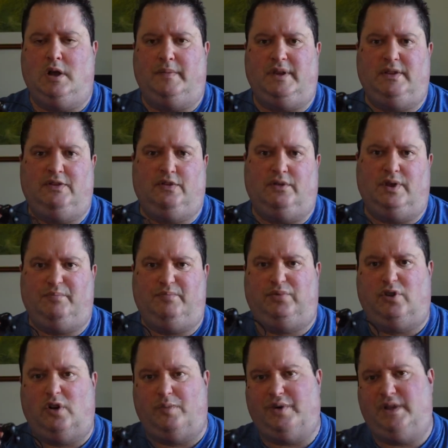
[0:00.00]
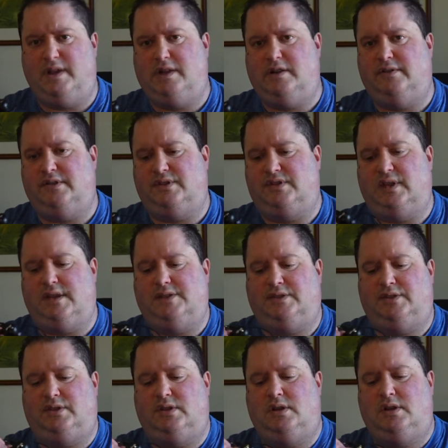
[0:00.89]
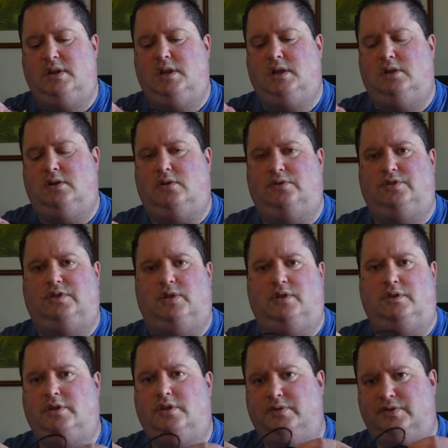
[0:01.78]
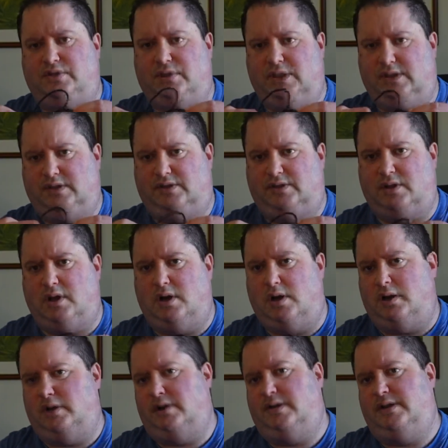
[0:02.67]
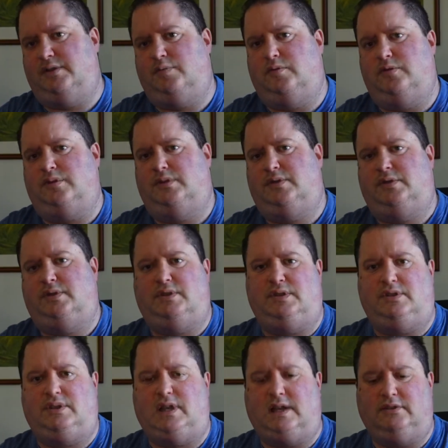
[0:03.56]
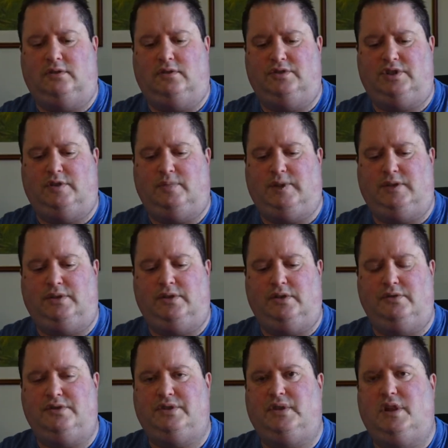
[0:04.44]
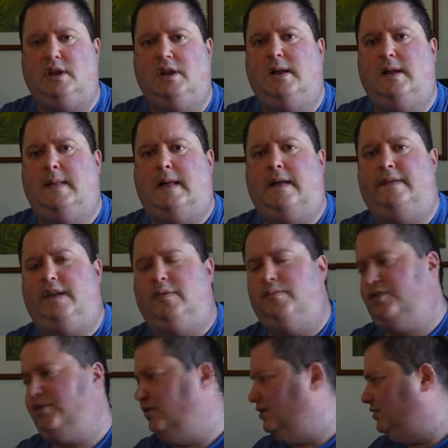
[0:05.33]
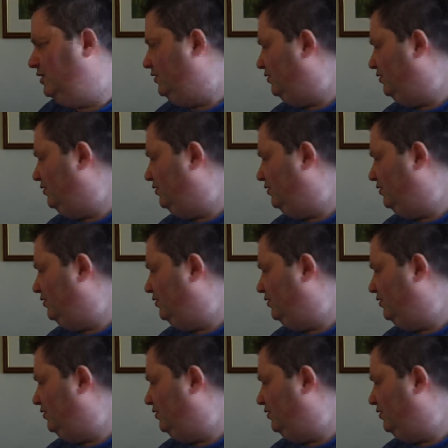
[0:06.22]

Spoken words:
do a proper hearing test. Optoacoustics is what's the technology being used, and they produce this